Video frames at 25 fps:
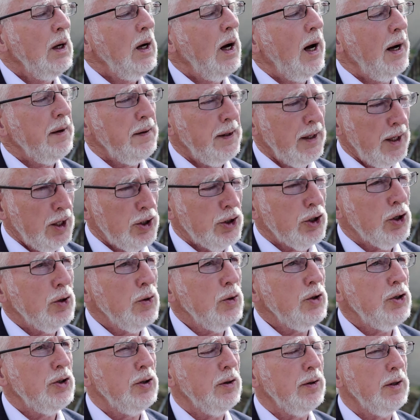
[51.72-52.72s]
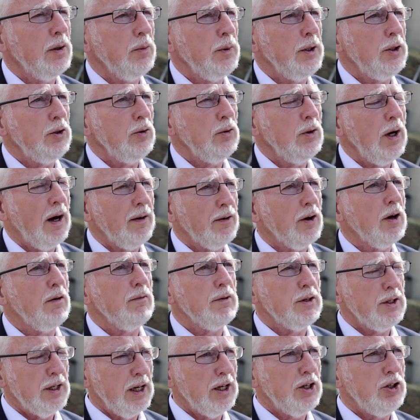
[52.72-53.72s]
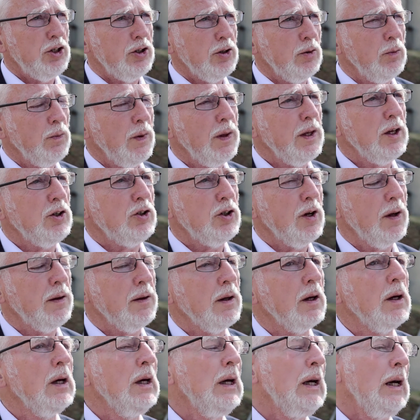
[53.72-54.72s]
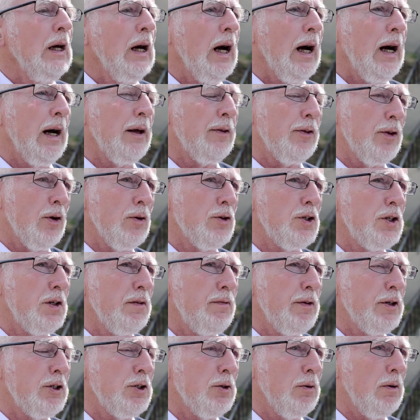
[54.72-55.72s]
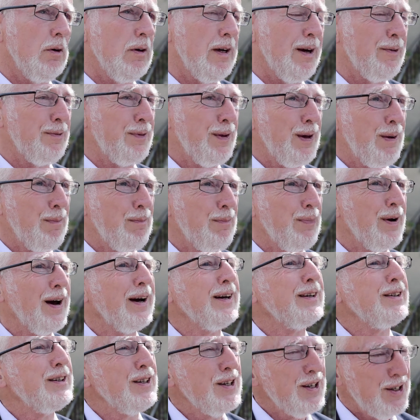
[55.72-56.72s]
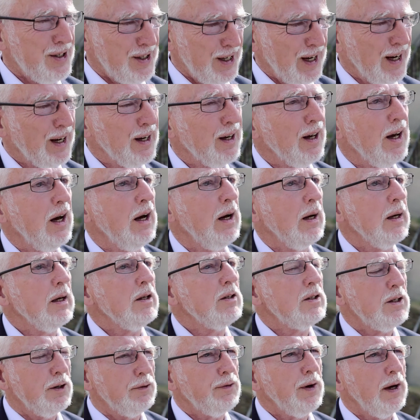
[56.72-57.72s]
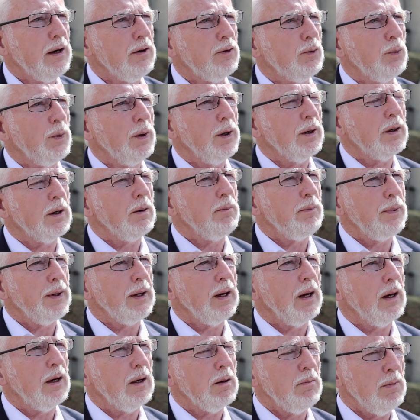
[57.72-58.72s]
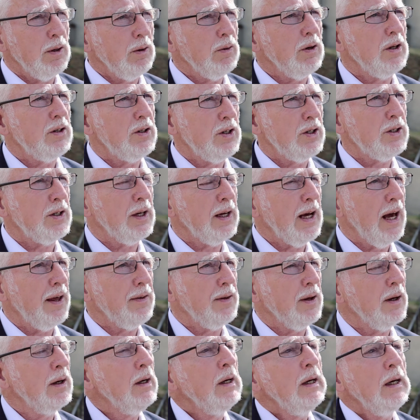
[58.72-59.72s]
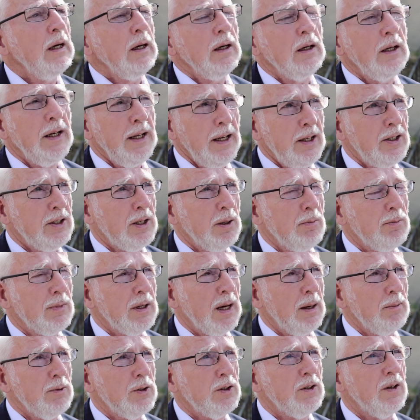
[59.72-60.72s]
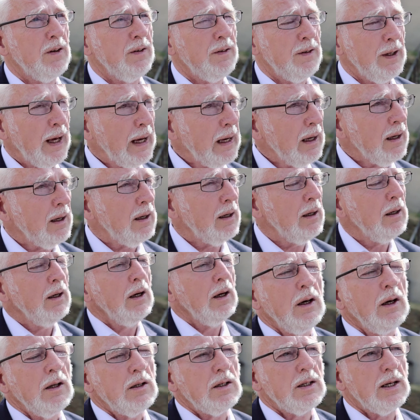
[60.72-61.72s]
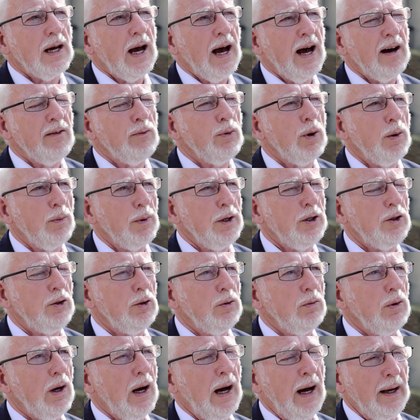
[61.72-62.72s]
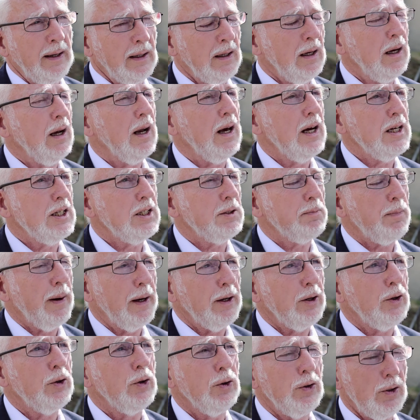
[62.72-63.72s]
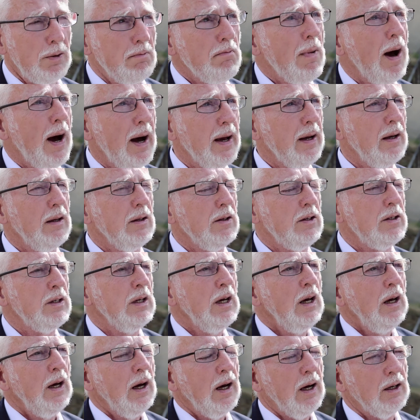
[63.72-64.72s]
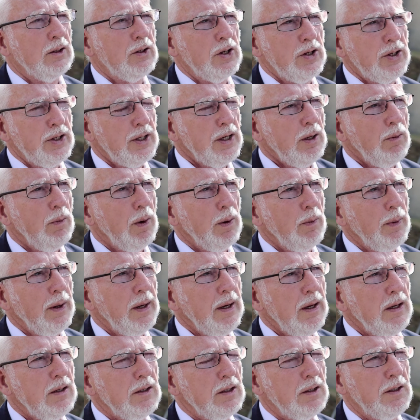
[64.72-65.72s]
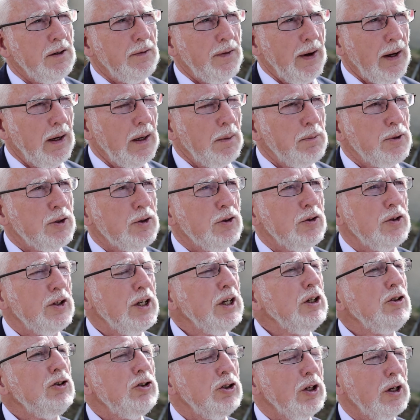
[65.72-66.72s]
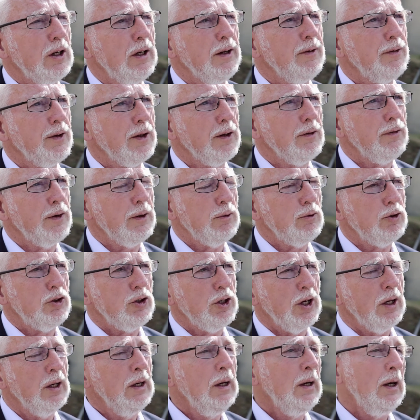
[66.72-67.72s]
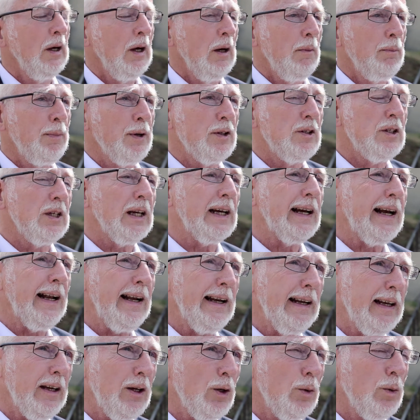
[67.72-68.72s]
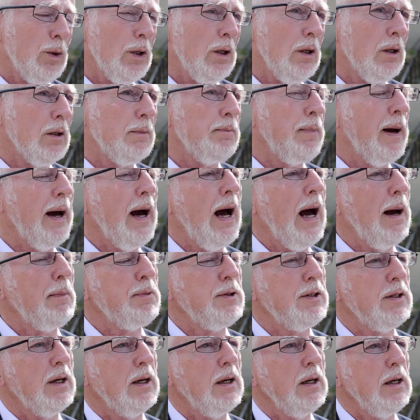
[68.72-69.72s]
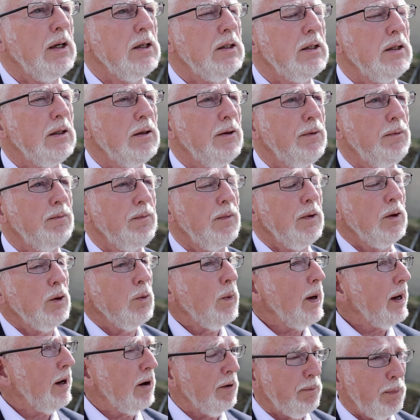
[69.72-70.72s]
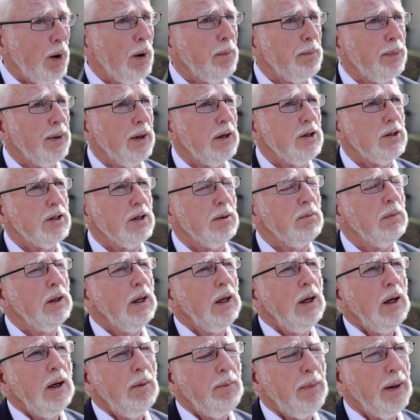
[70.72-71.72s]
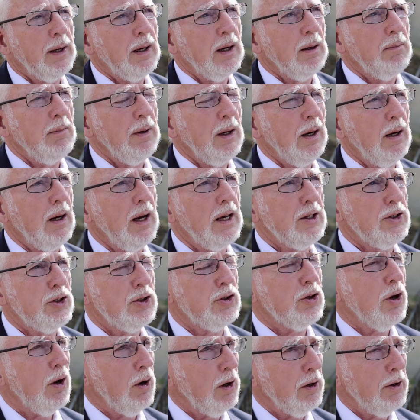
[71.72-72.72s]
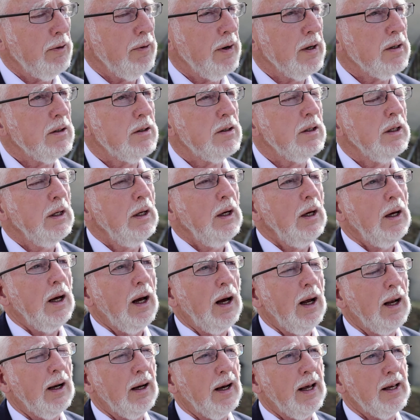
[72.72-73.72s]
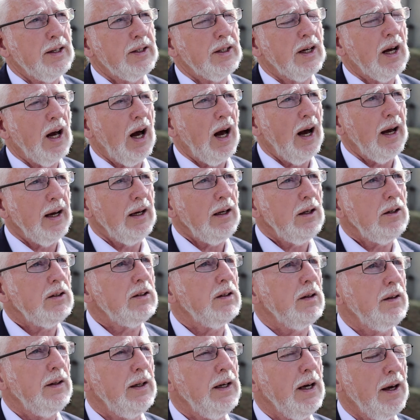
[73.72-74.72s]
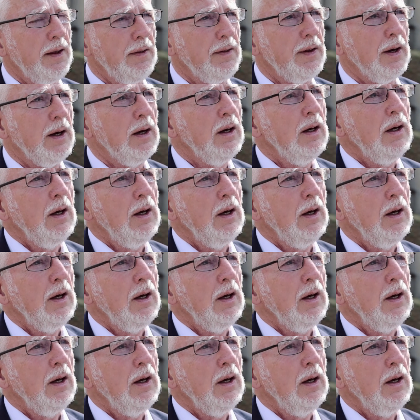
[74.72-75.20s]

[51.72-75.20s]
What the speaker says: I think it's crucial that we do have conversation with each other, and those of us who are out there practicing interfaith work and bringing communities together need sometimes to think, to have what we do analysed by good minds, and to see where we need to develop strategically for the future, particularly in a world perhaps that is in the wake of populism becoming less tolerant, less kind to the other.